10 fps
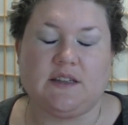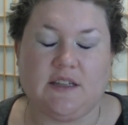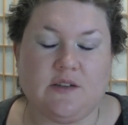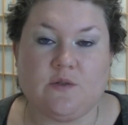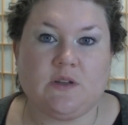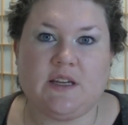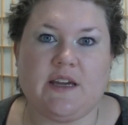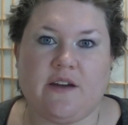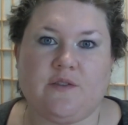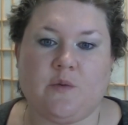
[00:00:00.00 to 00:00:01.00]
literally
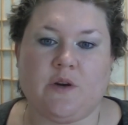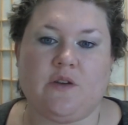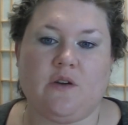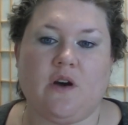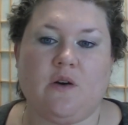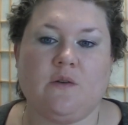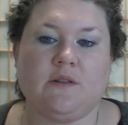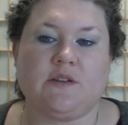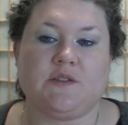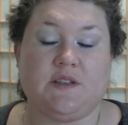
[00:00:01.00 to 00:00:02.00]
everywhere you go,
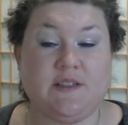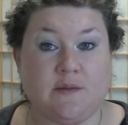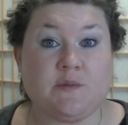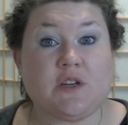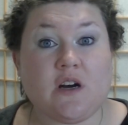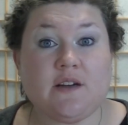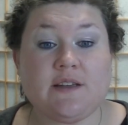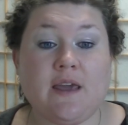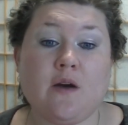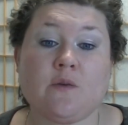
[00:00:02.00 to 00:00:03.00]
there's a tip jar on the
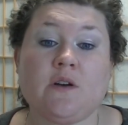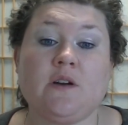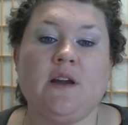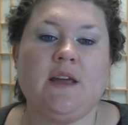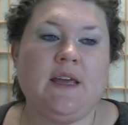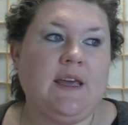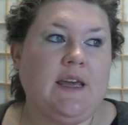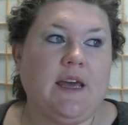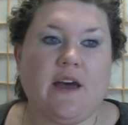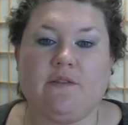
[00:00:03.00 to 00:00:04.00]
counter.
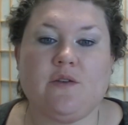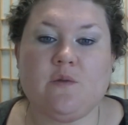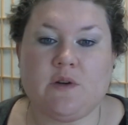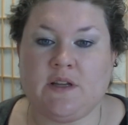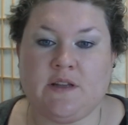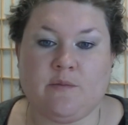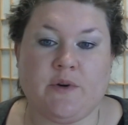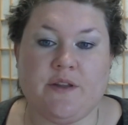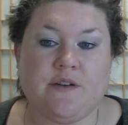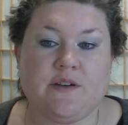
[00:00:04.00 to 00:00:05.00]
Everyone and their
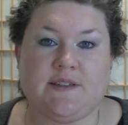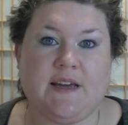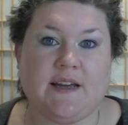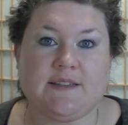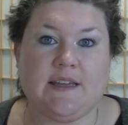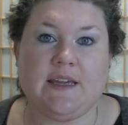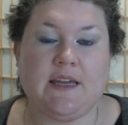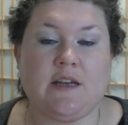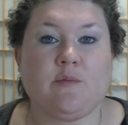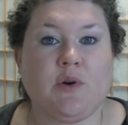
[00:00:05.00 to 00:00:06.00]
brother is asking
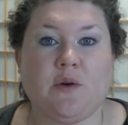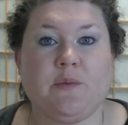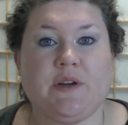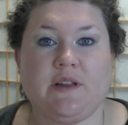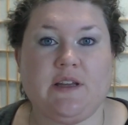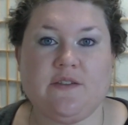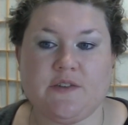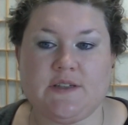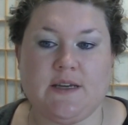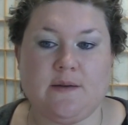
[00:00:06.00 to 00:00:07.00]
inappropriately for
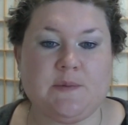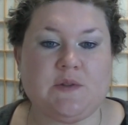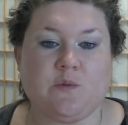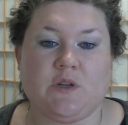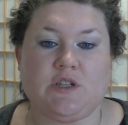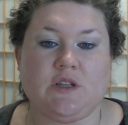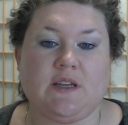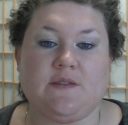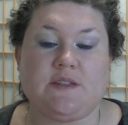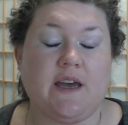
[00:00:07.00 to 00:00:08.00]
tips, which
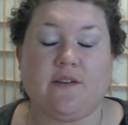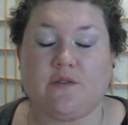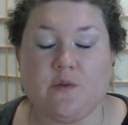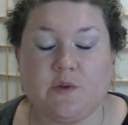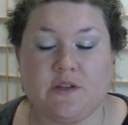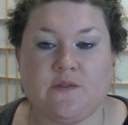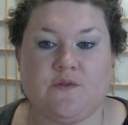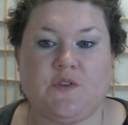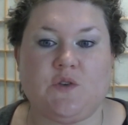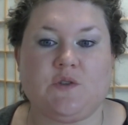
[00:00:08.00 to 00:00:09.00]
leaves everyone
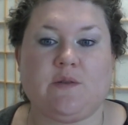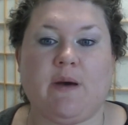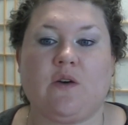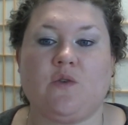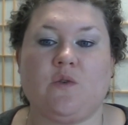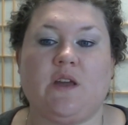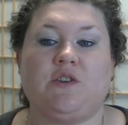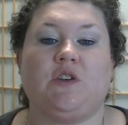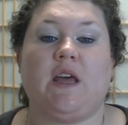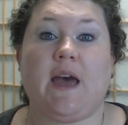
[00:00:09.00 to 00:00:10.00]
confused about who they
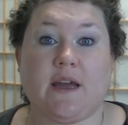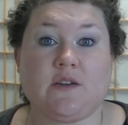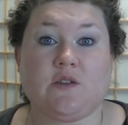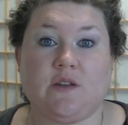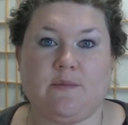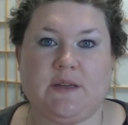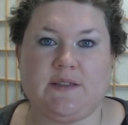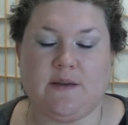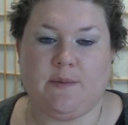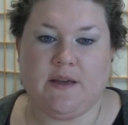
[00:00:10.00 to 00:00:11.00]
should actually be
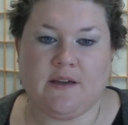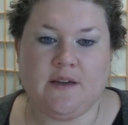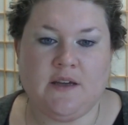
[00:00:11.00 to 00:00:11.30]
tipping.